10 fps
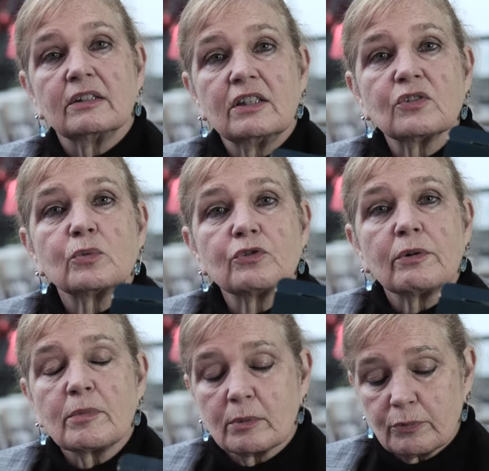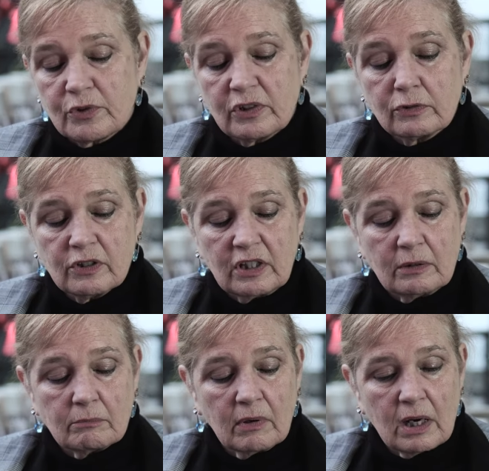This was from the Brazil
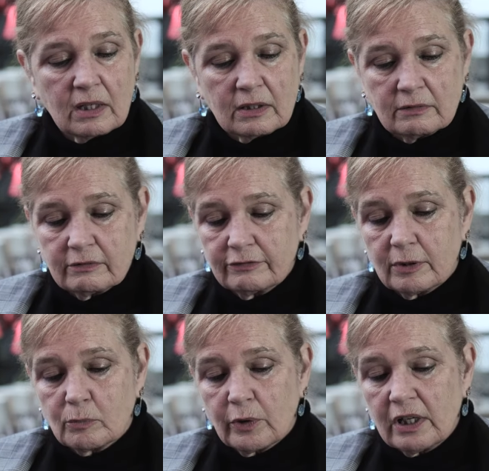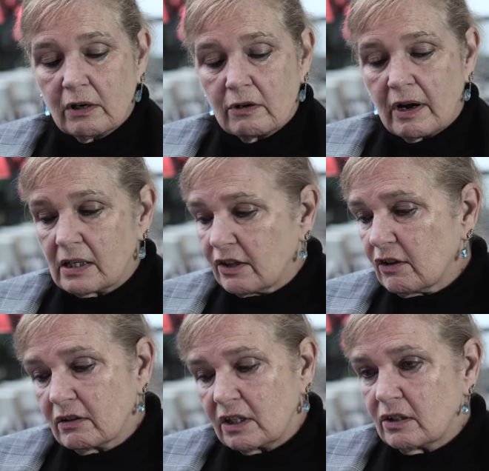team from Ricoh, and I
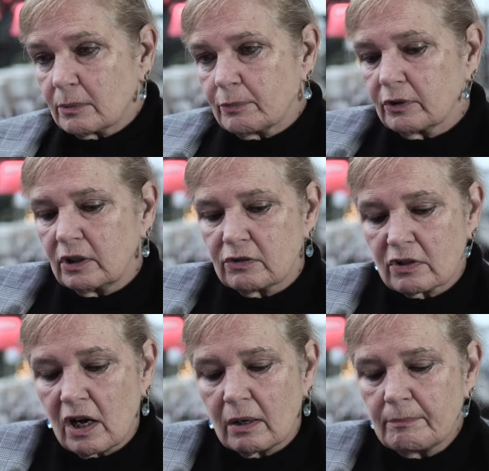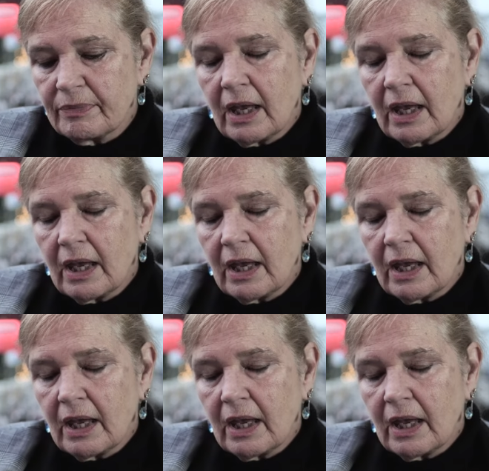thought they did a brilliant job.